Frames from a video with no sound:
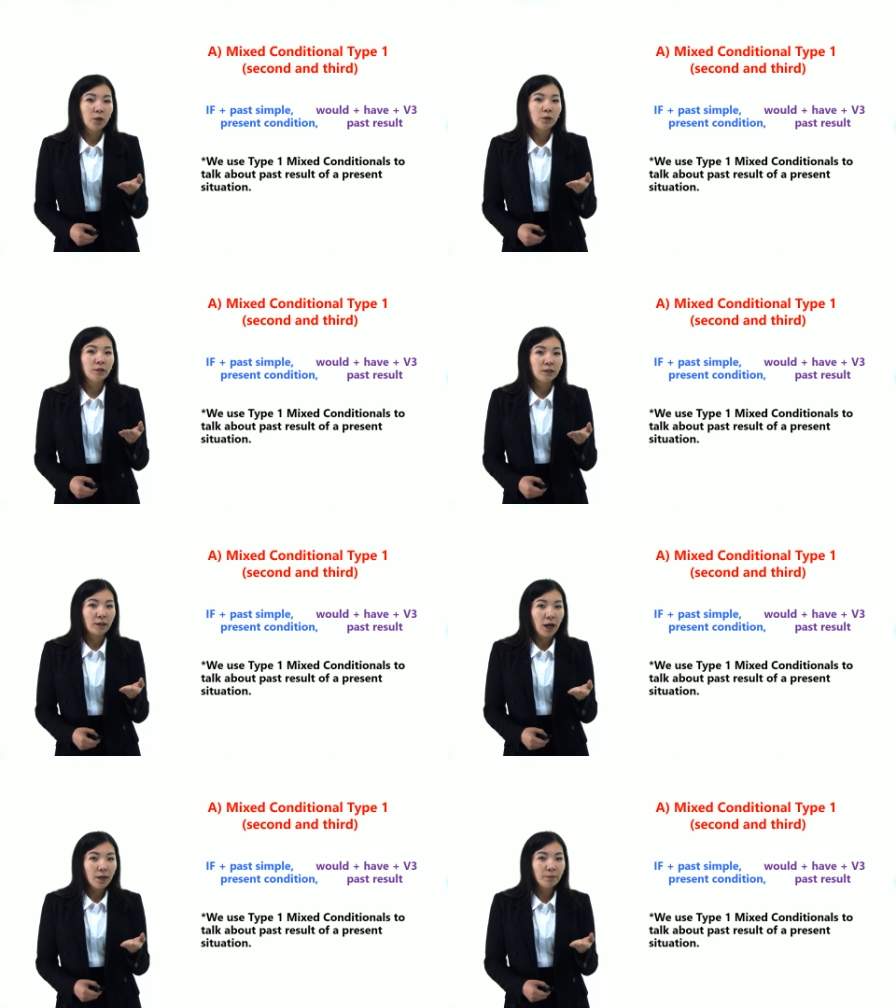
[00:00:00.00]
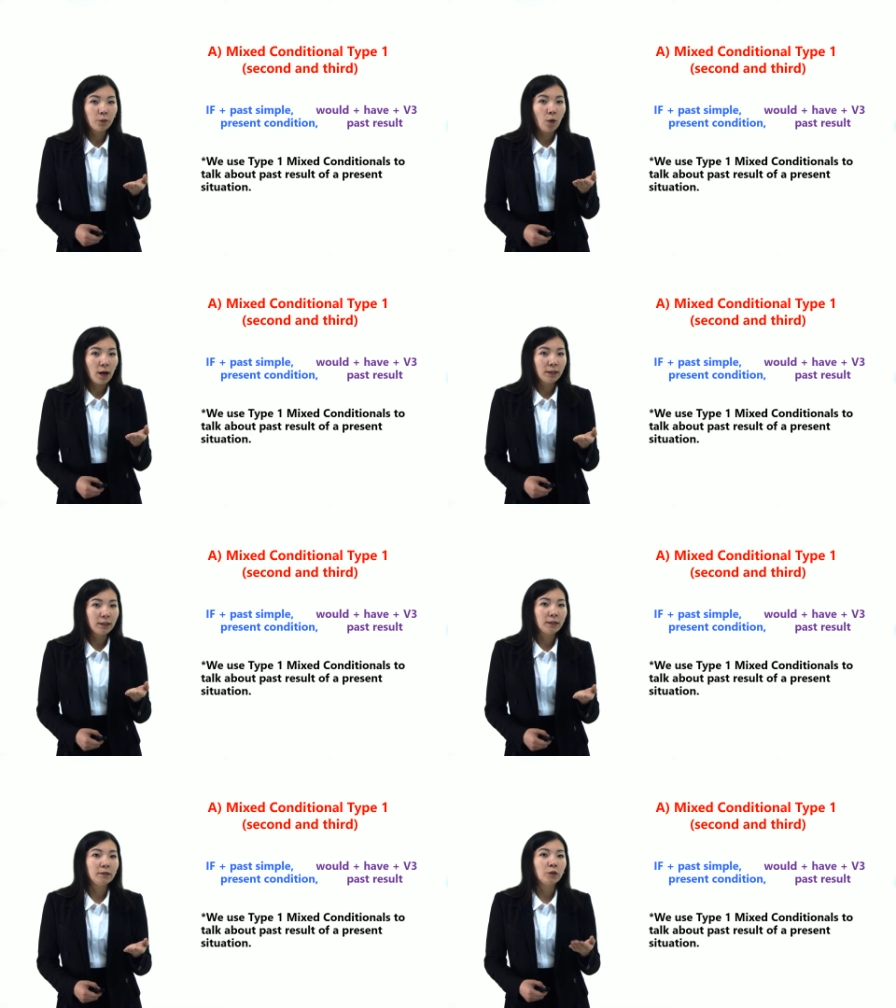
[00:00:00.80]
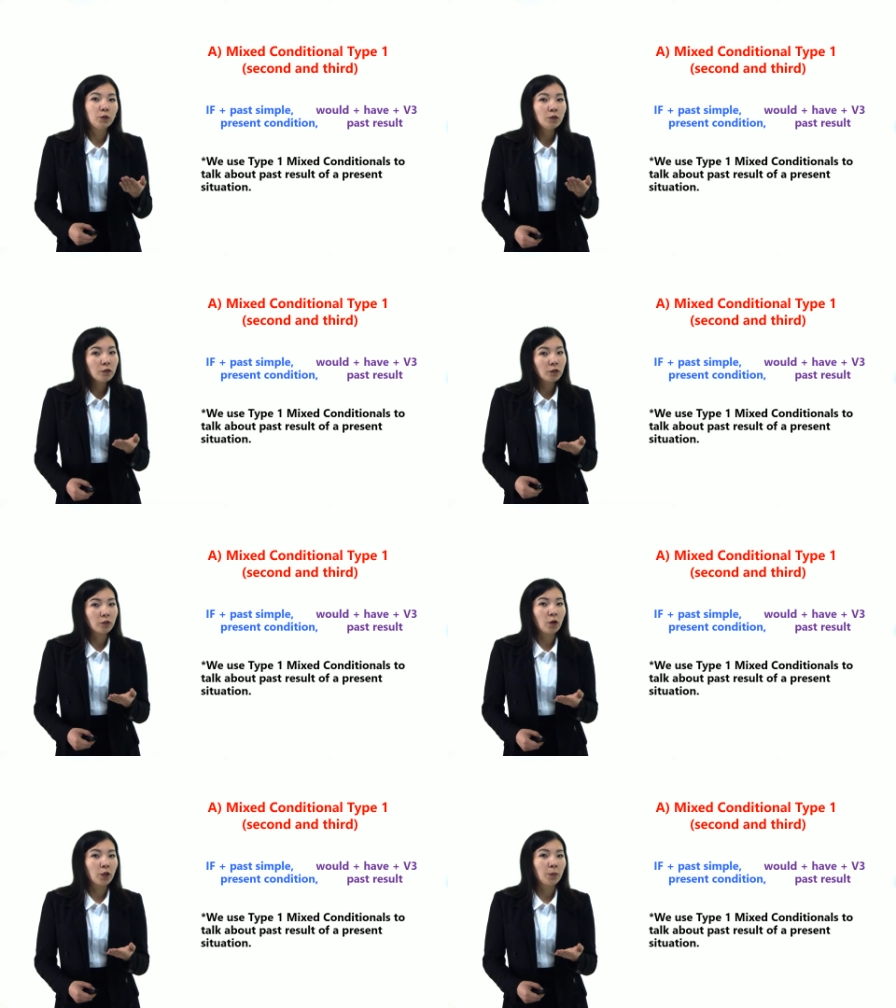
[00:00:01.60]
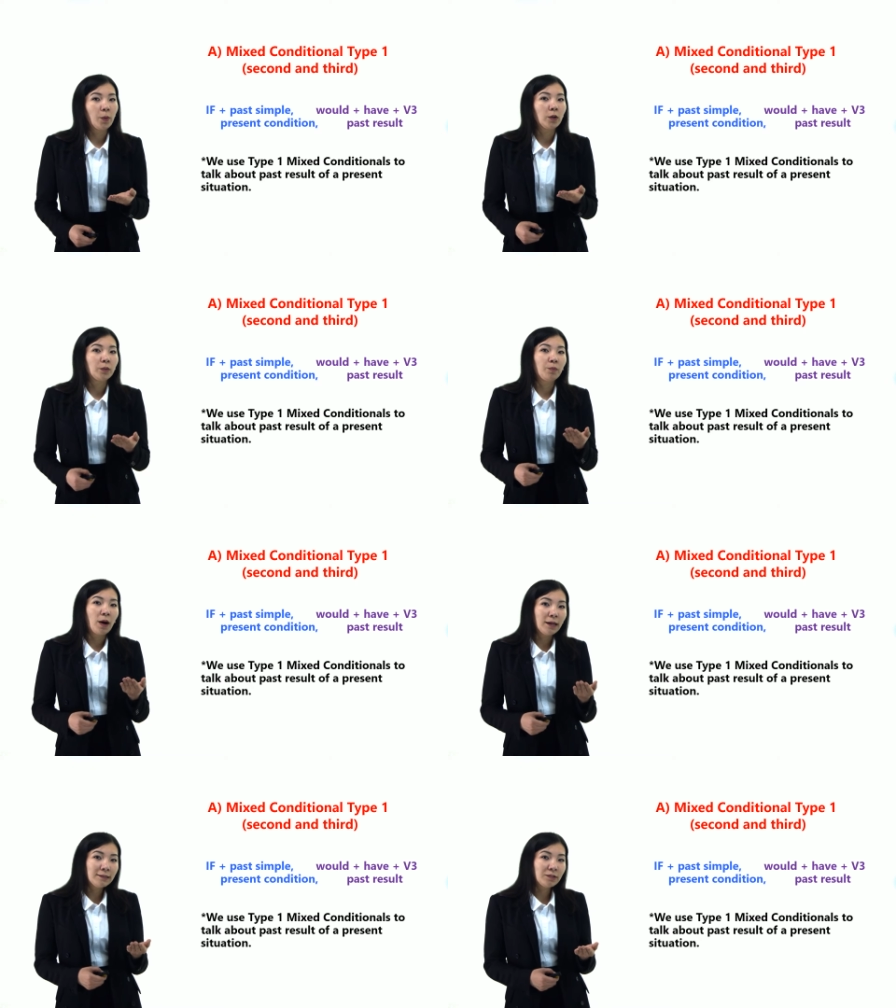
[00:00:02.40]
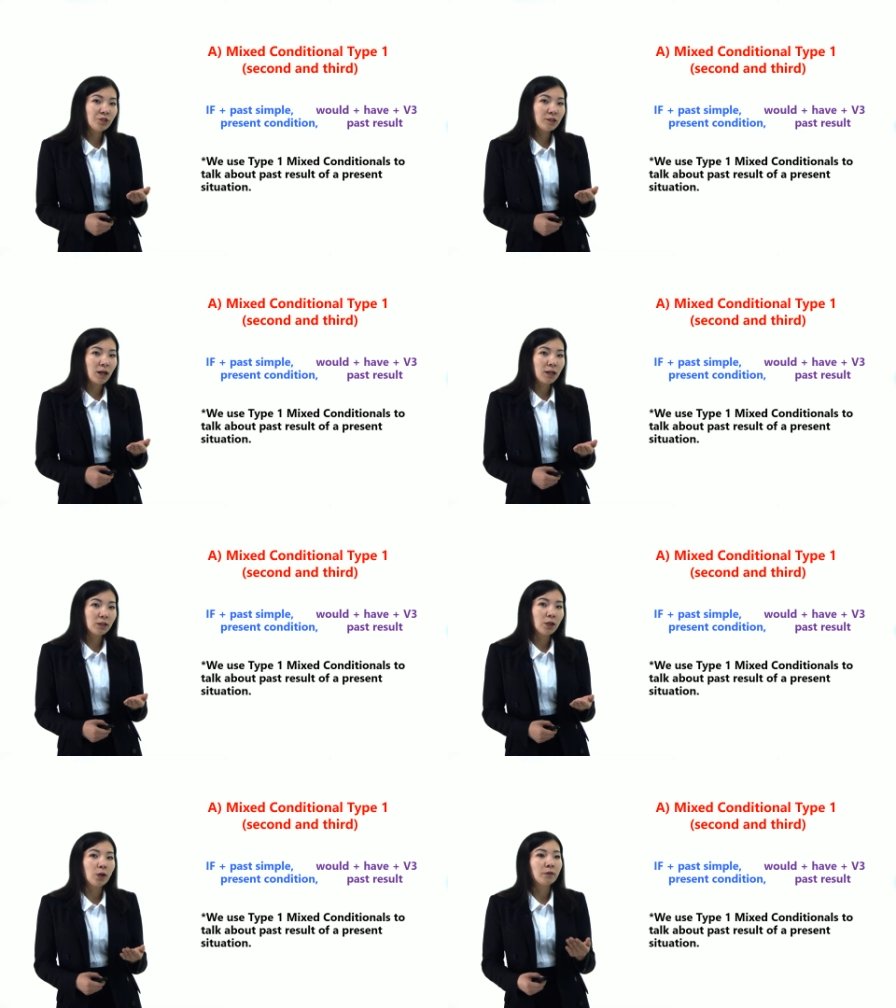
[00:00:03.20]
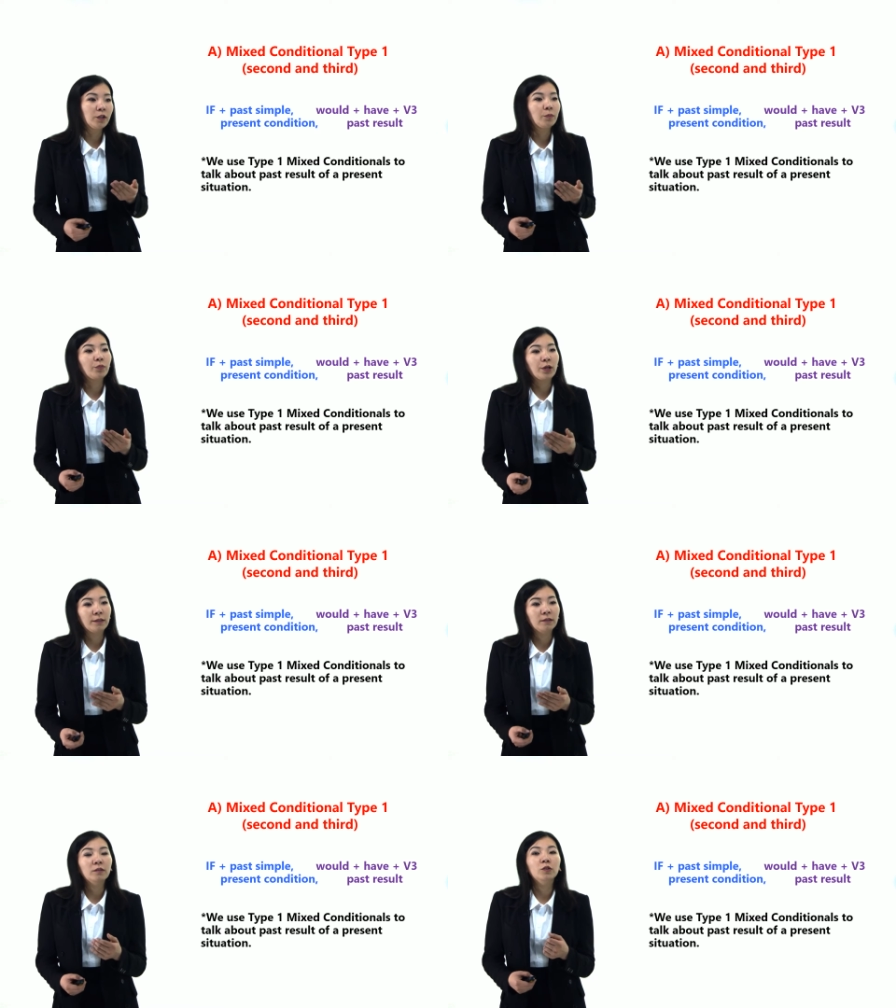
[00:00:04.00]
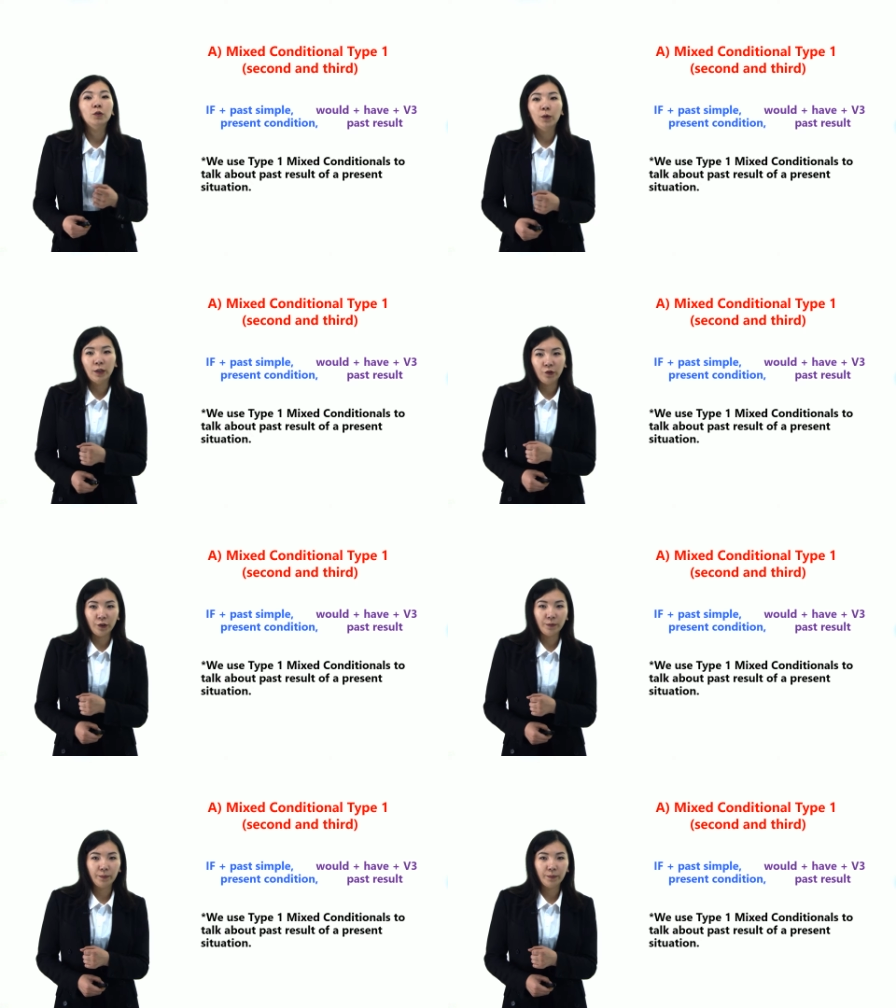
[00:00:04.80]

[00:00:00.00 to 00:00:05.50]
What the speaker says: the type 1 is used to talk about past result of the present situation.